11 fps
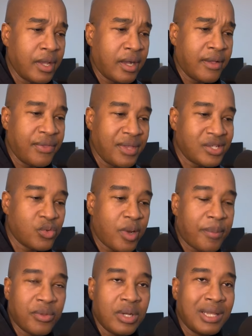Uh, this
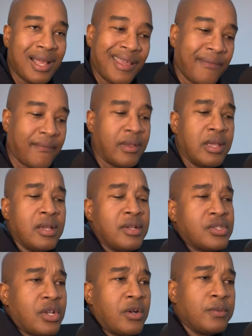Web three life.
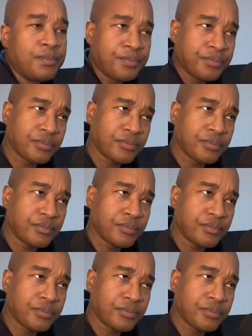So